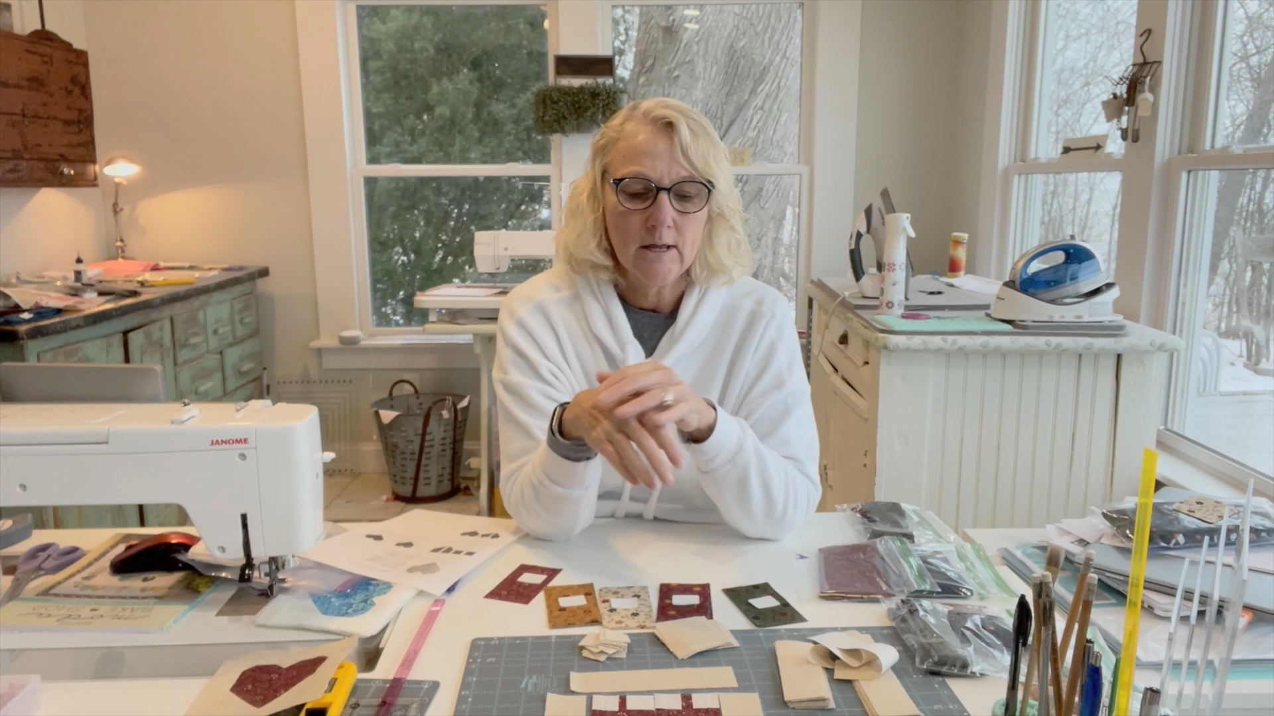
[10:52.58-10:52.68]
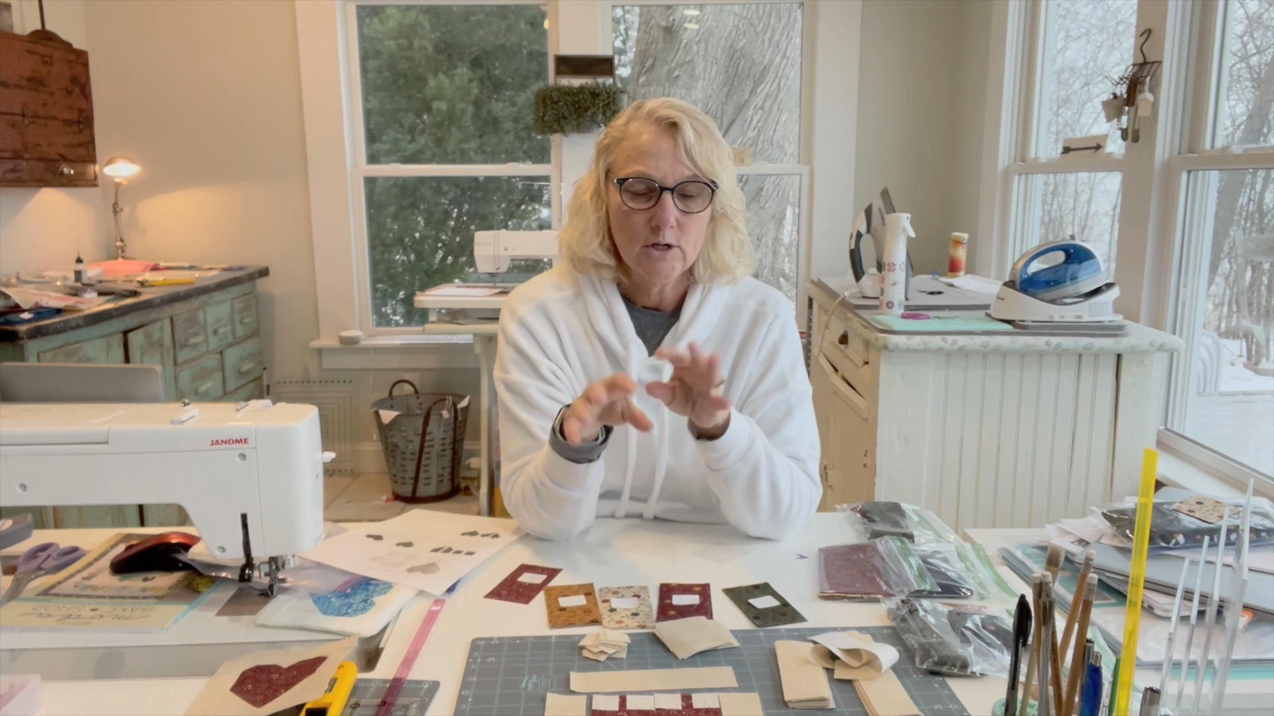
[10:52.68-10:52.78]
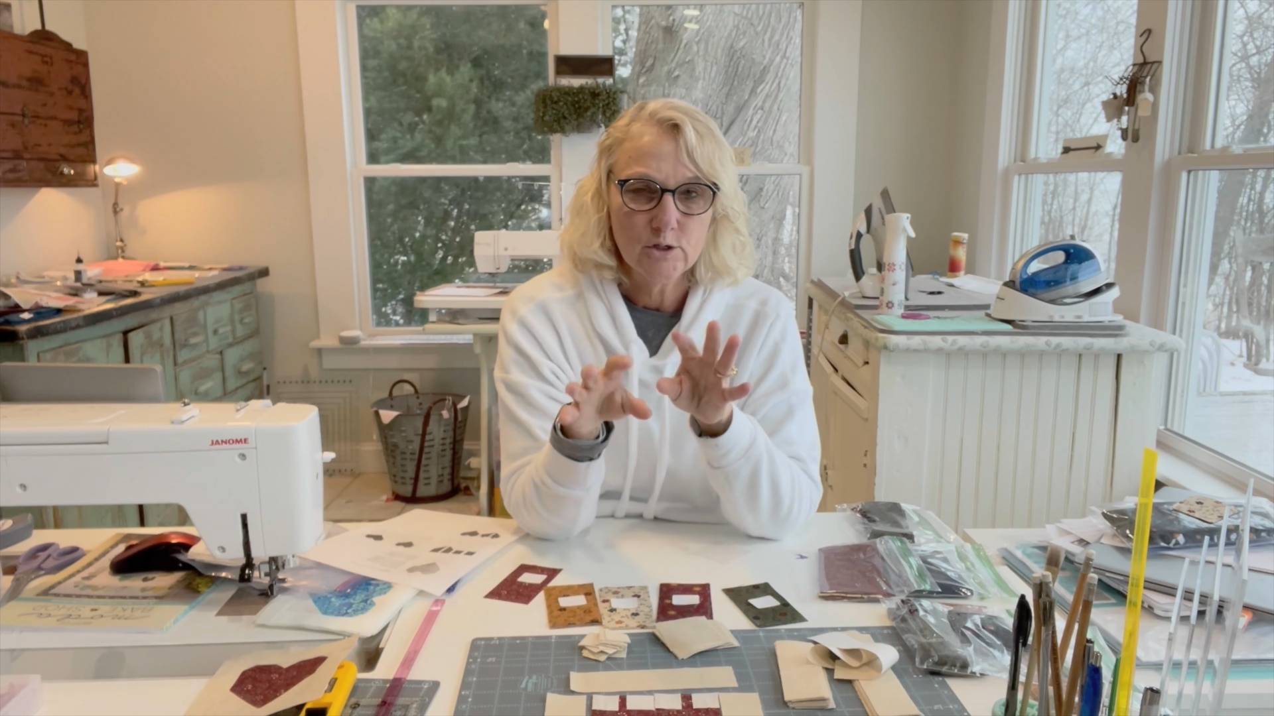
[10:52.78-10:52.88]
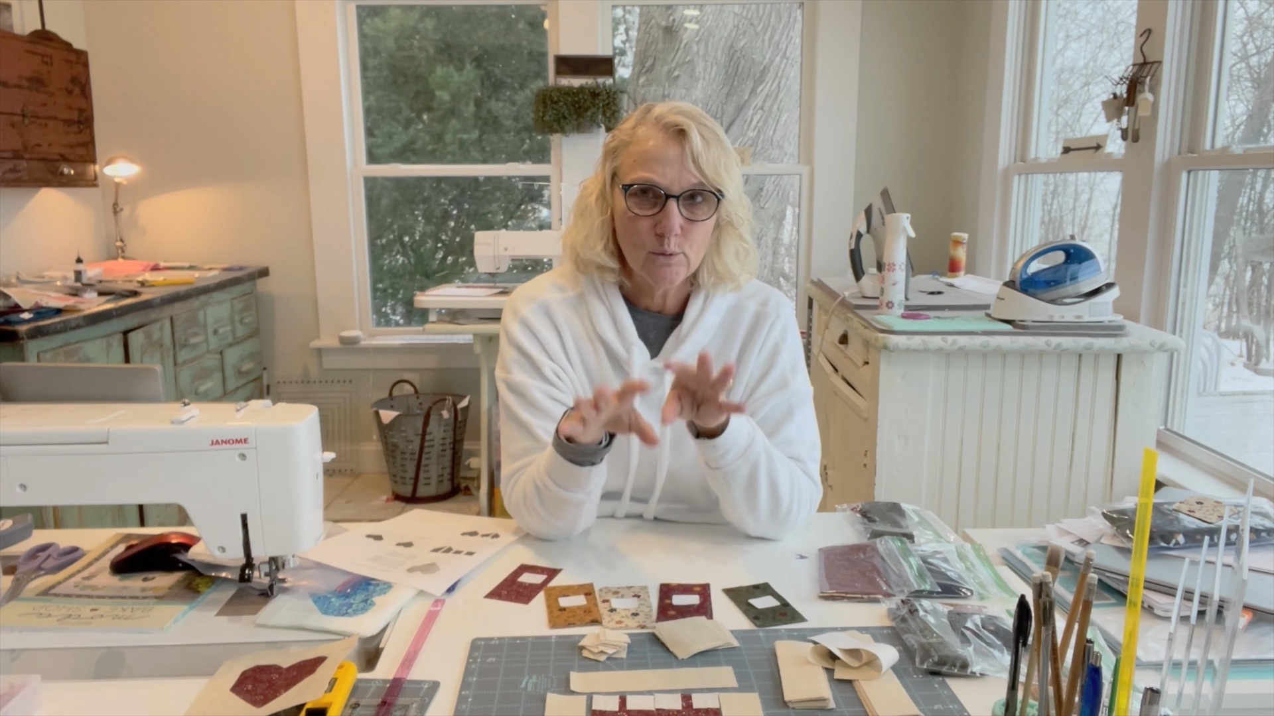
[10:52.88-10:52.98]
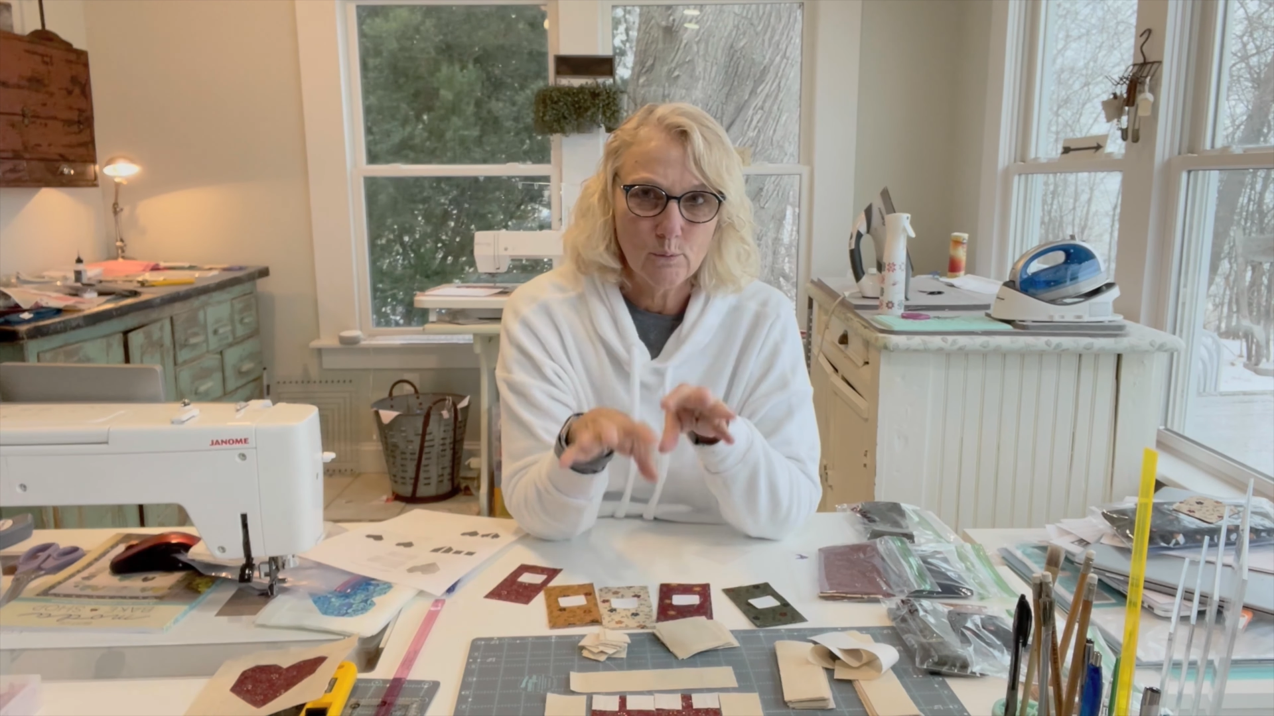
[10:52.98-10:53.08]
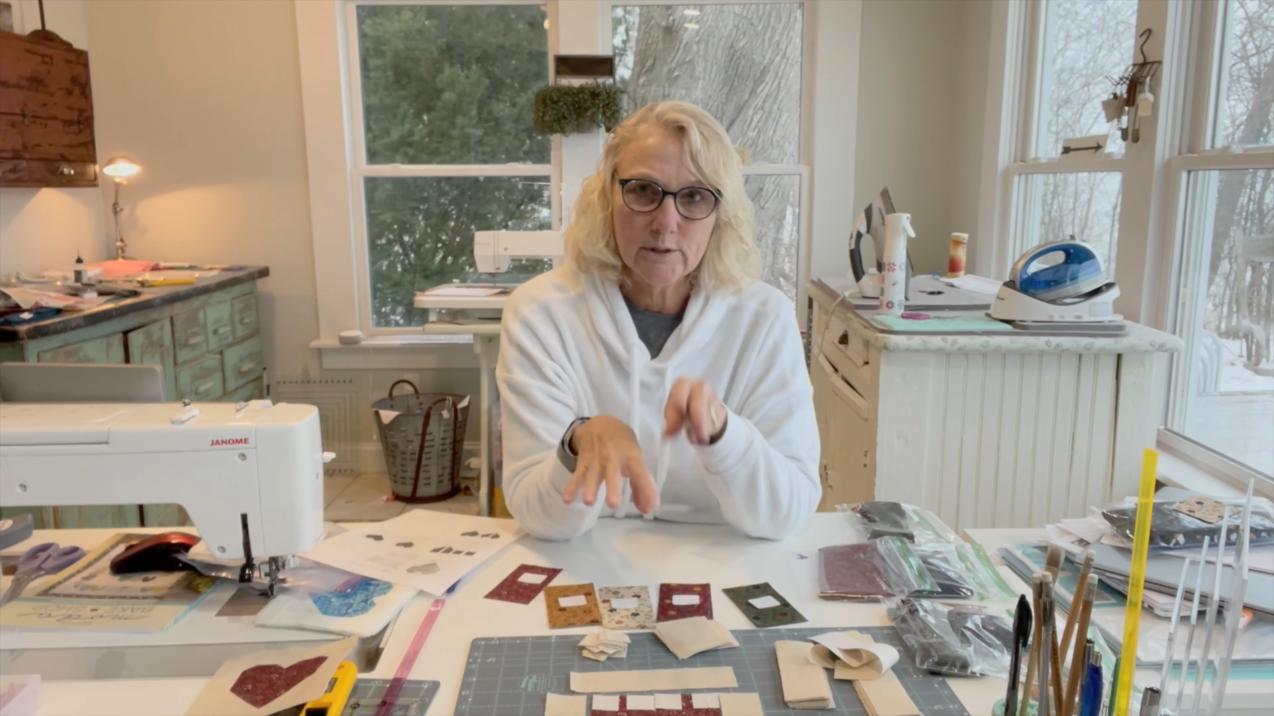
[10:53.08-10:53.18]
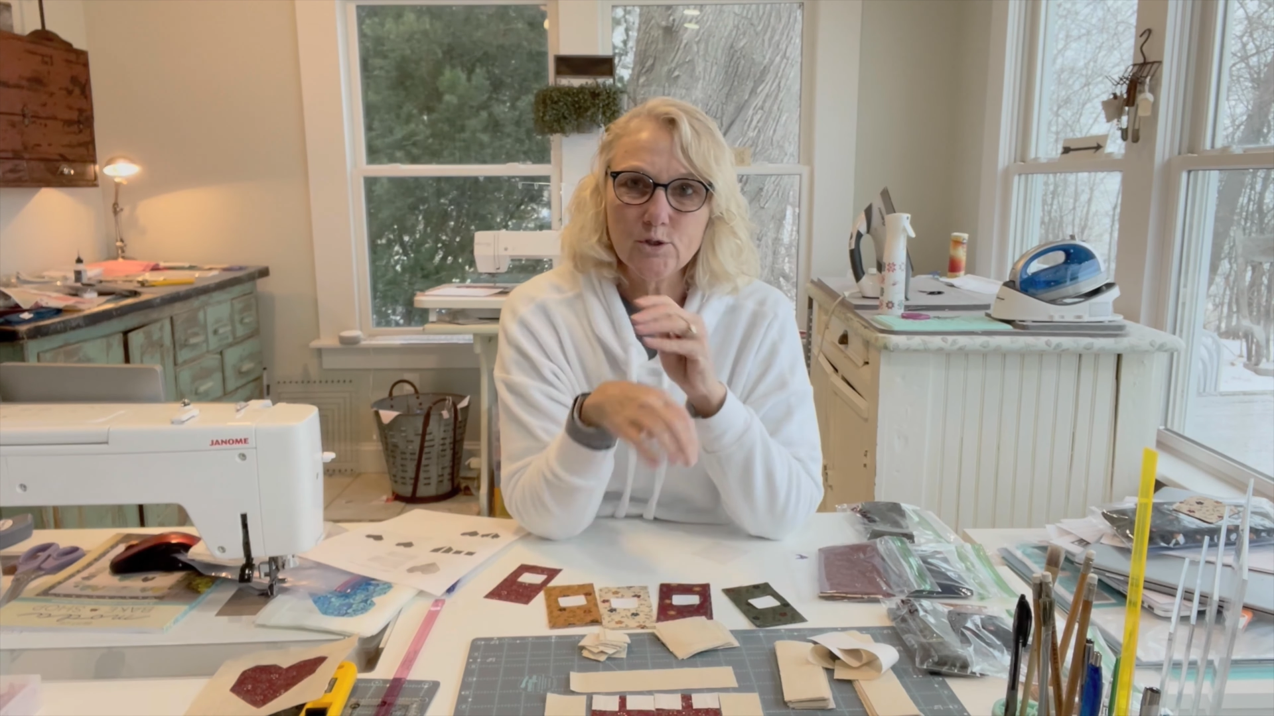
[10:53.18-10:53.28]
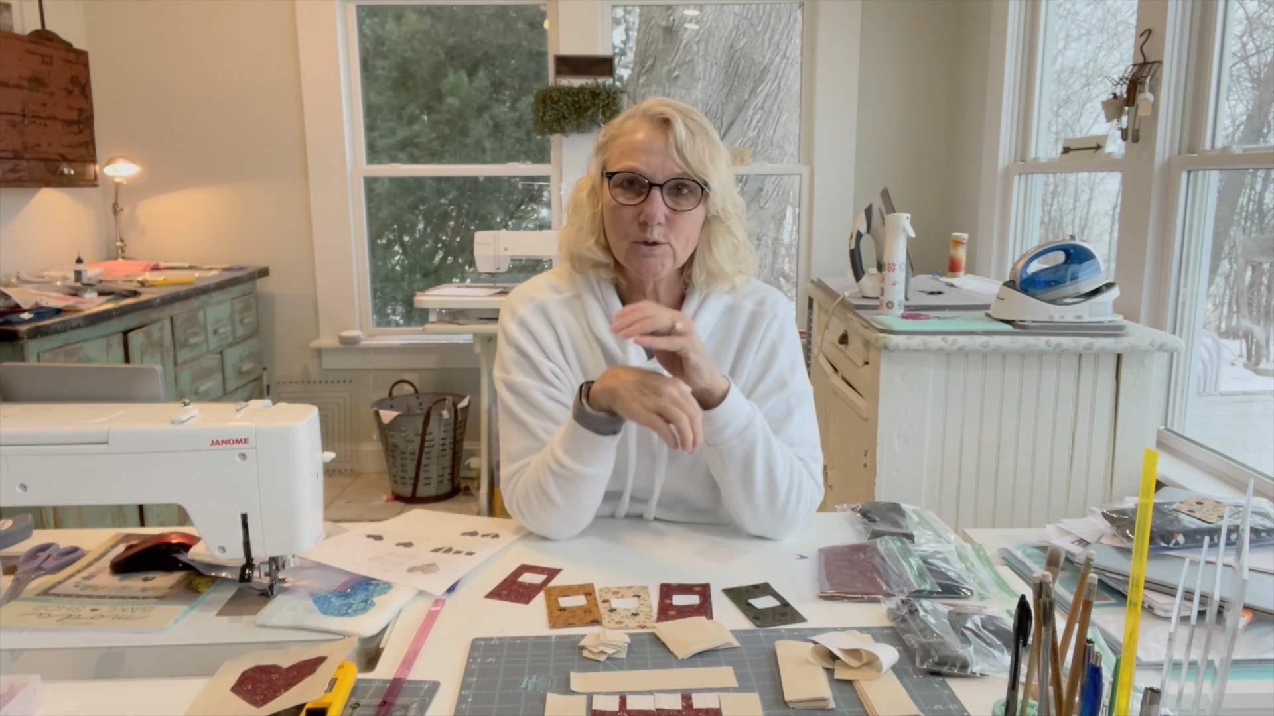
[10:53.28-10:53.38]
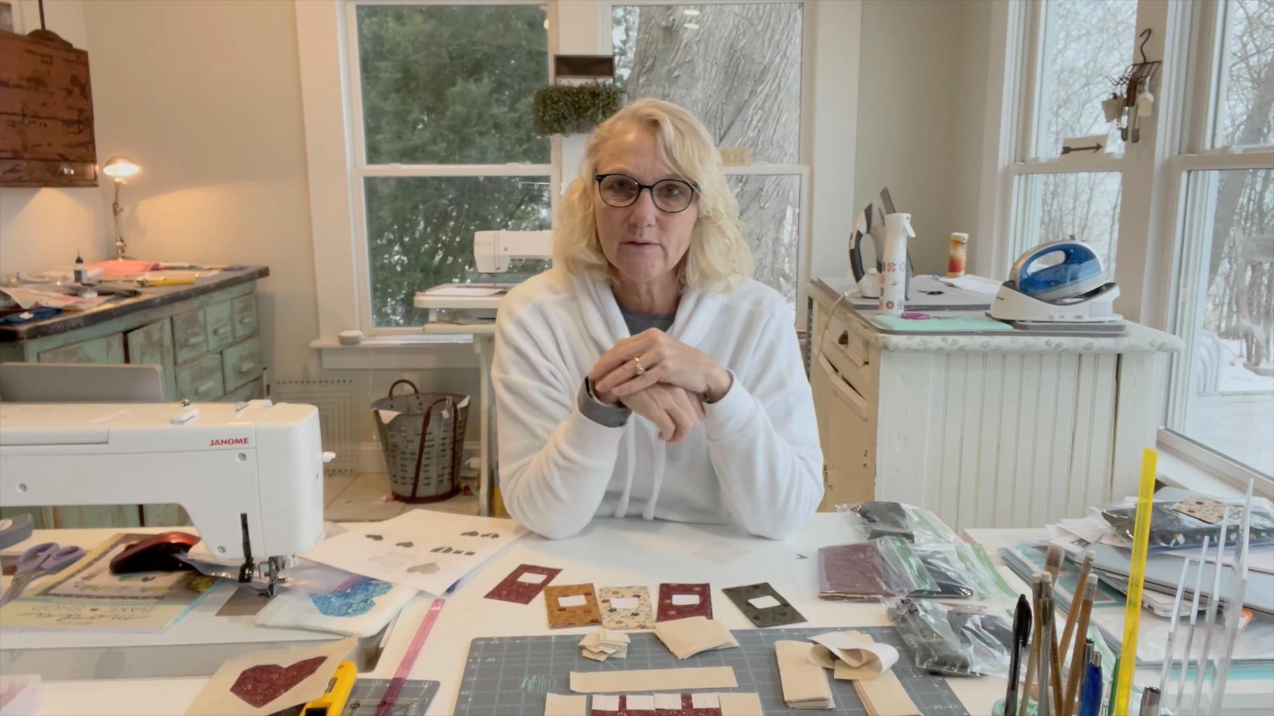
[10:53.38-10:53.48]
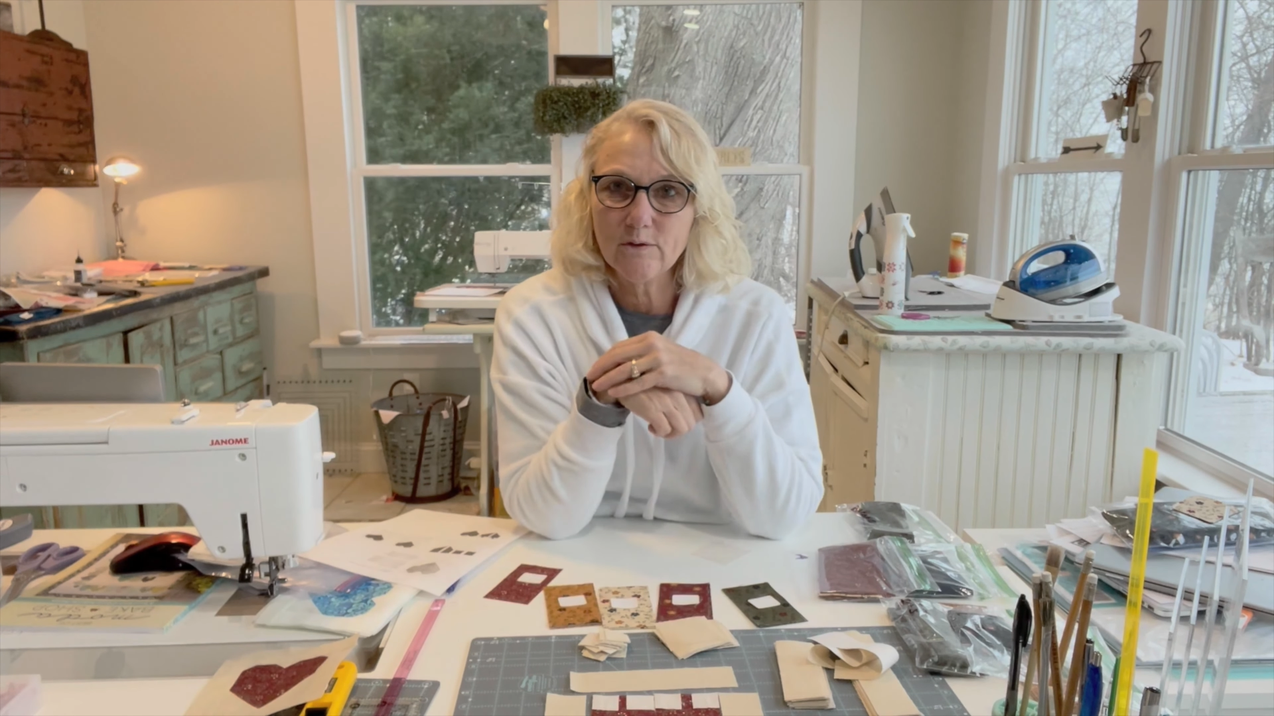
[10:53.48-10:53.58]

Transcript: So once you get